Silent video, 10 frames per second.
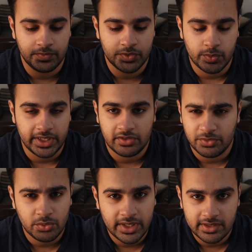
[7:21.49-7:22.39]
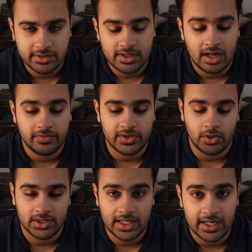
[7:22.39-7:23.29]
sweet food and stuff and
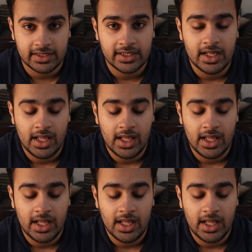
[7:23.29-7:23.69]
all that,